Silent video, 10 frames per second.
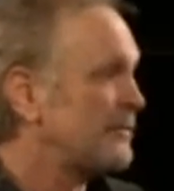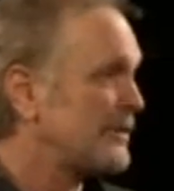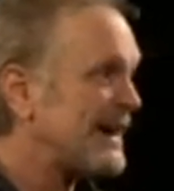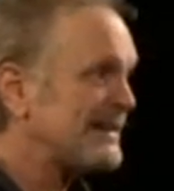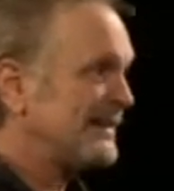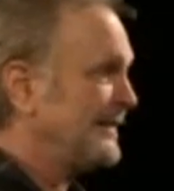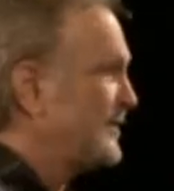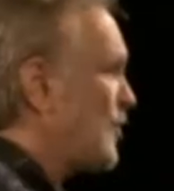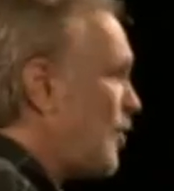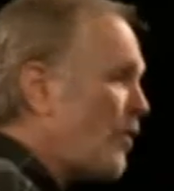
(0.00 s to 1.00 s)
practically
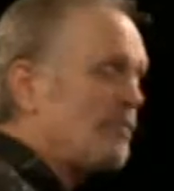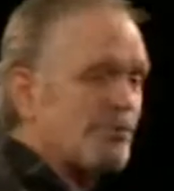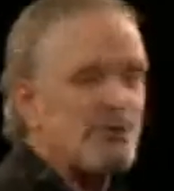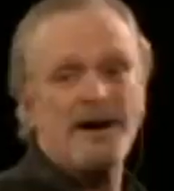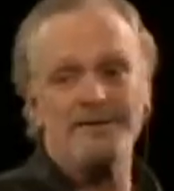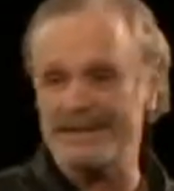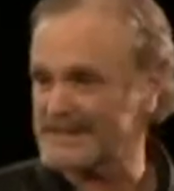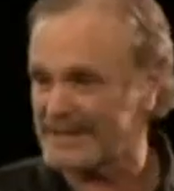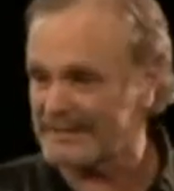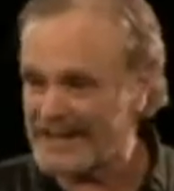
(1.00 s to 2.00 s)
the whole
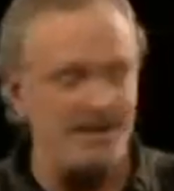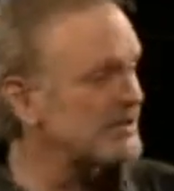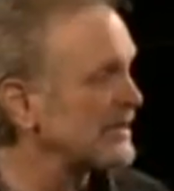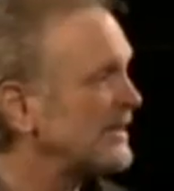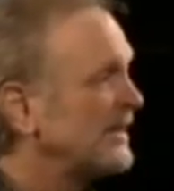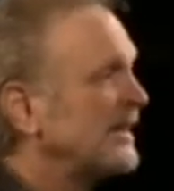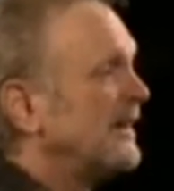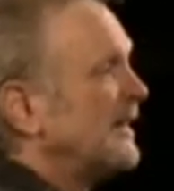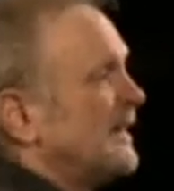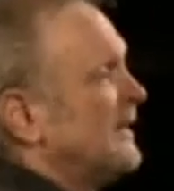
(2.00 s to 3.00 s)
province of Asia.
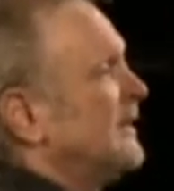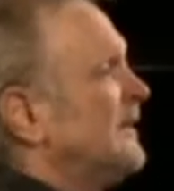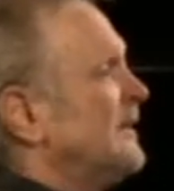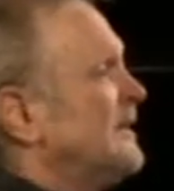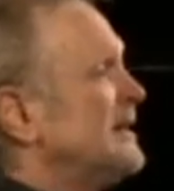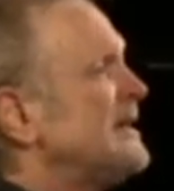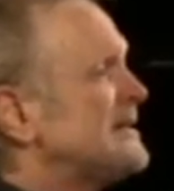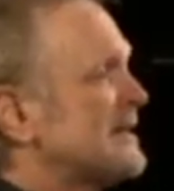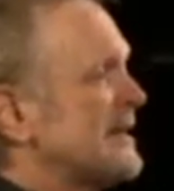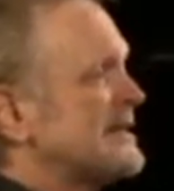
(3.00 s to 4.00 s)
He
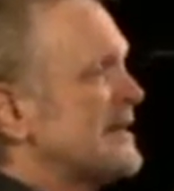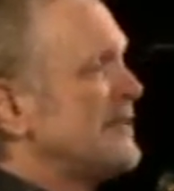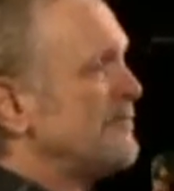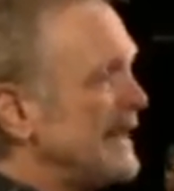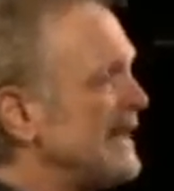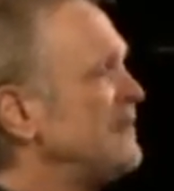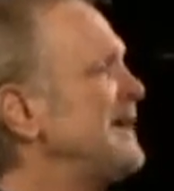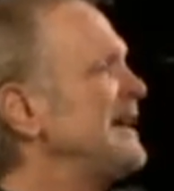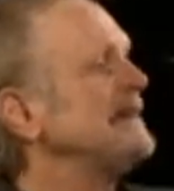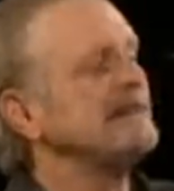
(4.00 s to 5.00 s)
says that man
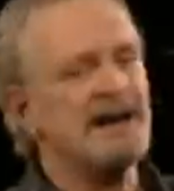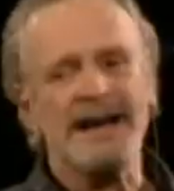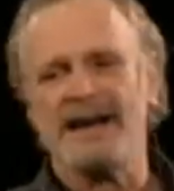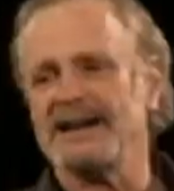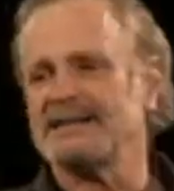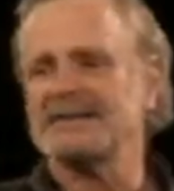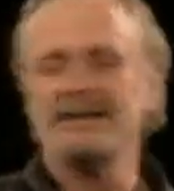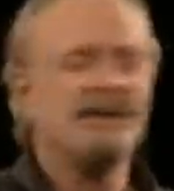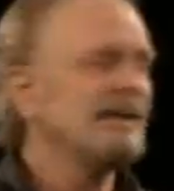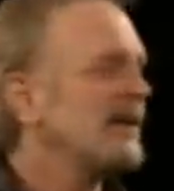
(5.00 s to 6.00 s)
made gods
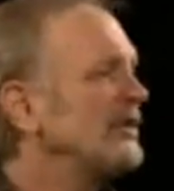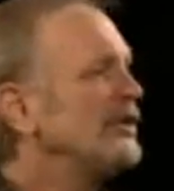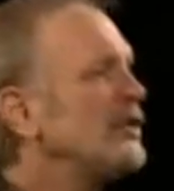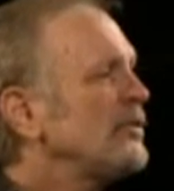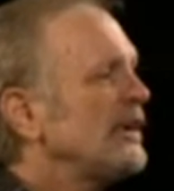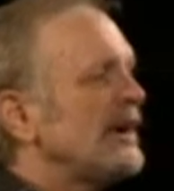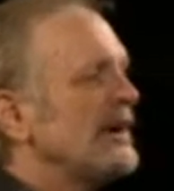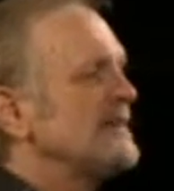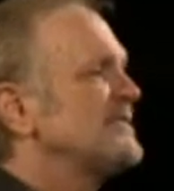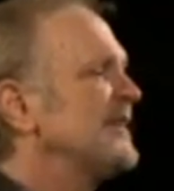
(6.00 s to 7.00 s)
are no
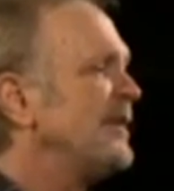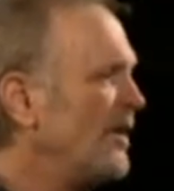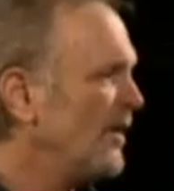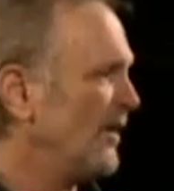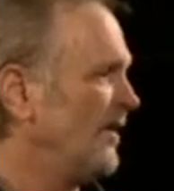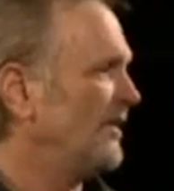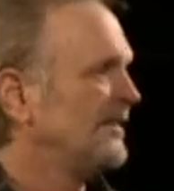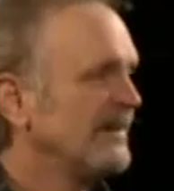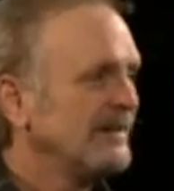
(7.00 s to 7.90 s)
gods at all.